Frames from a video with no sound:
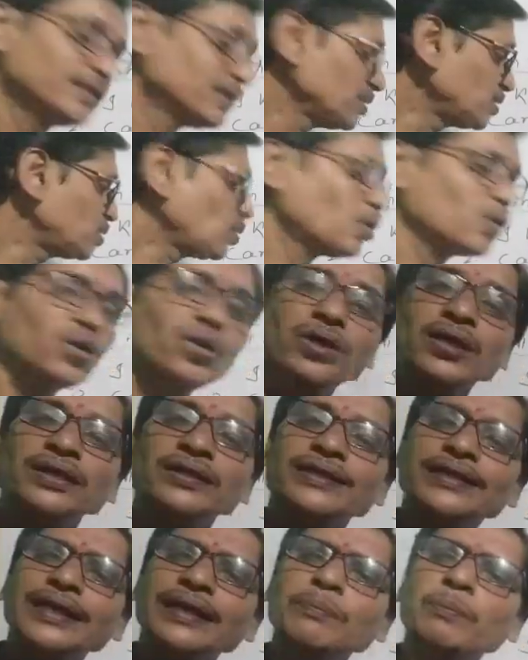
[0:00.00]

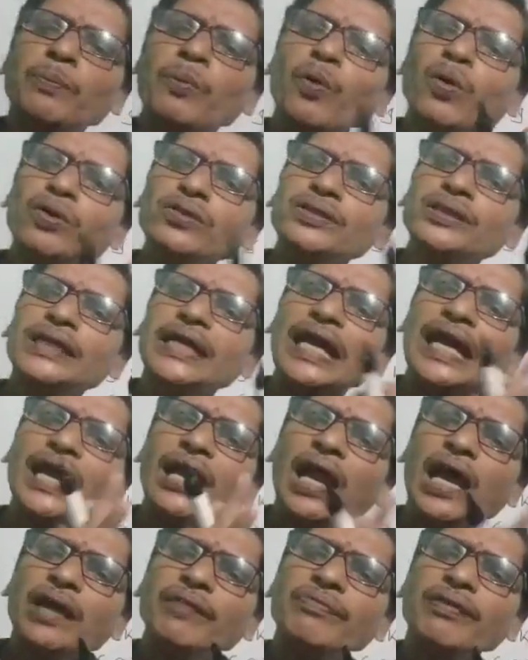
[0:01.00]
So, both
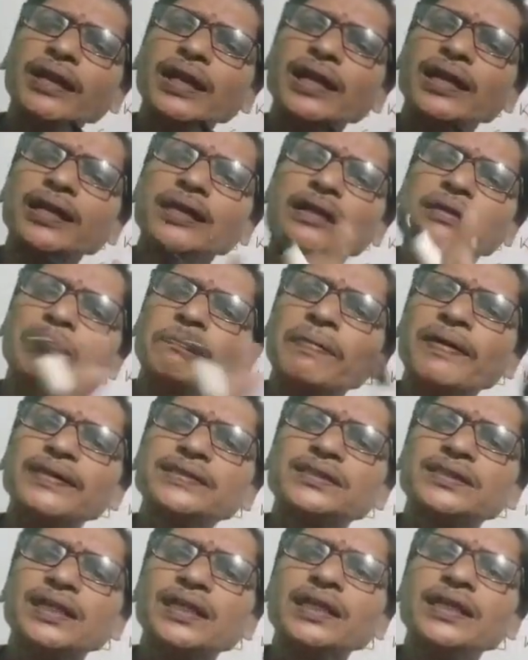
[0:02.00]
the arrival and
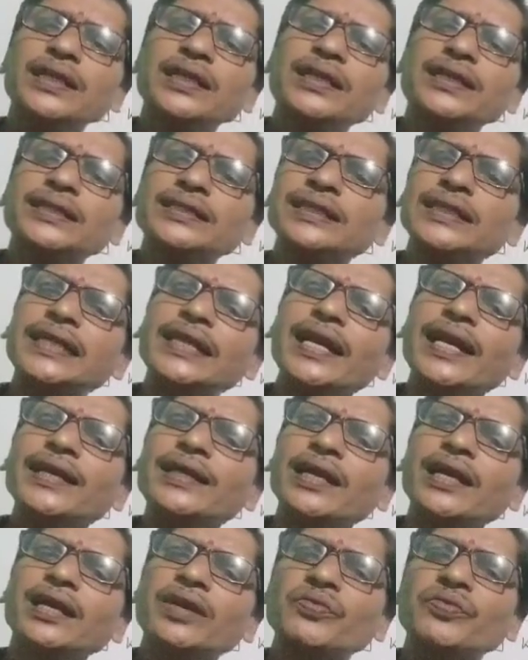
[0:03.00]
departure are
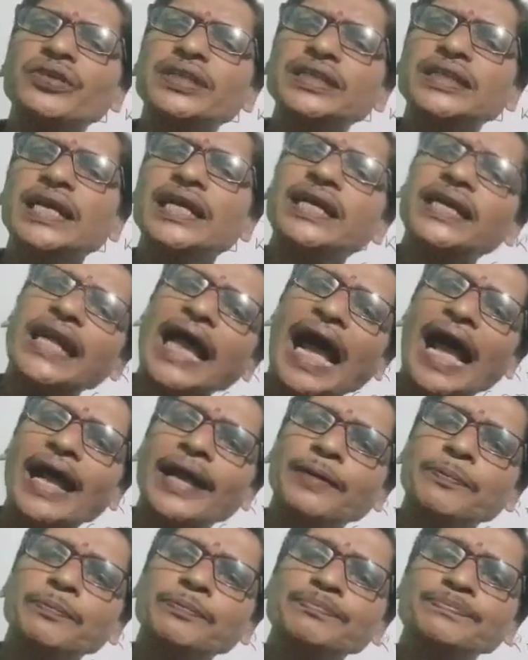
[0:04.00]
related with the
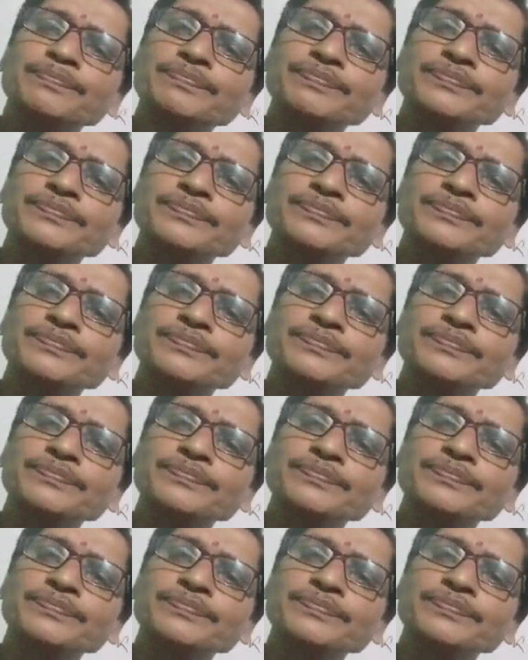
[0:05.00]
time.